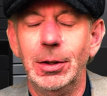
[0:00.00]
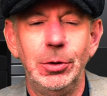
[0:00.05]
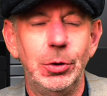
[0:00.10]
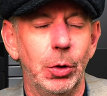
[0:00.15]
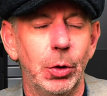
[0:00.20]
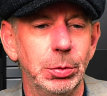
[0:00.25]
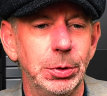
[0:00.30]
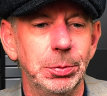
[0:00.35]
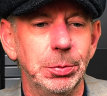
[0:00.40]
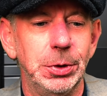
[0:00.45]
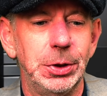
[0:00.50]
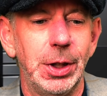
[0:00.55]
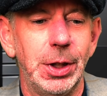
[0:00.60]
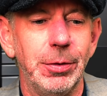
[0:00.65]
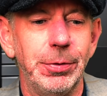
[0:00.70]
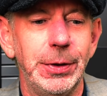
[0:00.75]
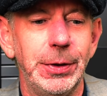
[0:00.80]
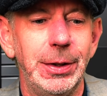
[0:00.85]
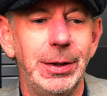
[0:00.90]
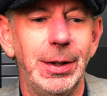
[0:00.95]
Drop some
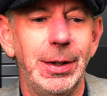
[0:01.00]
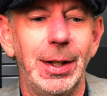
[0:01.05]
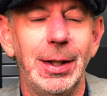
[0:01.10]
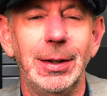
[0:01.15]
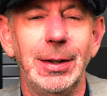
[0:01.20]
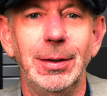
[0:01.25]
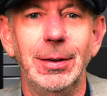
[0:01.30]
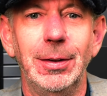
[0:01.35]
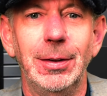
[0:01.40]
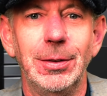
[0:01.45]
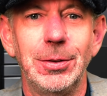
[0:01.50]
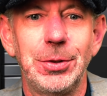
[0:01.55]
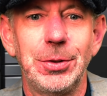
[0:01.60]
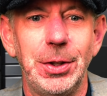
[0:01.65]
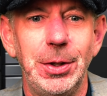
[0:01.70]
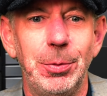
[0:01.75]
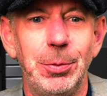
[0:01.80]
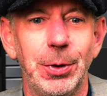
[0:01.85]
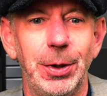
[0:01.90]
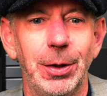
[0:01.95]
stuff in and
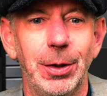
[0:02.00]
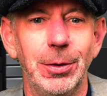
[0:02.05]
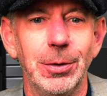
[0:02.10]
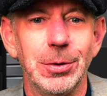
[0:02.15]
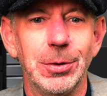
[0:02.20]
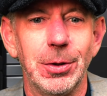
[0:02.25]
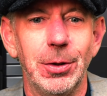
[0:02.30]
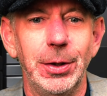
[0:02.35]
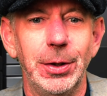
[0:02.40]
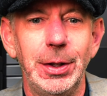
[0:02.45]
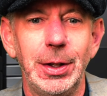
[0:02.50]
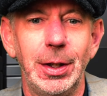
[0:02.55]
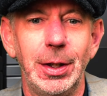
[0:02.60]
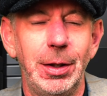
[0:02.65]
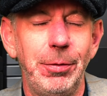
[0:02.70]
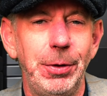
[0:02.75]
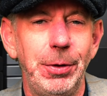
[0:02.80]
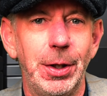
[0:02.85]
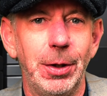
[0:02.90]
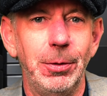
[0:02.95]
see what it looks like,
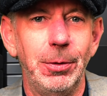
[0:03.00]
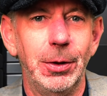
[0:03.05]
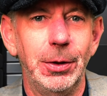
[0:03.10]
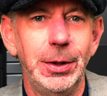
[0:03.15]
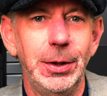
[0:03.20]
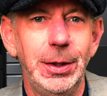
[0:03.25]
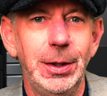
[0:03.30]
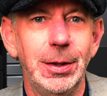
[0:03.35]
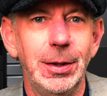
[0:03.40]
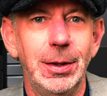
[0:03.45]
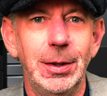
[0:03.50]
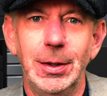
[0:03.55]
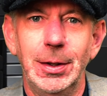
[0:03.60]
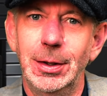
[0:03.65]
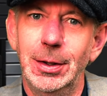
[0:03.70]
and if you don't like it,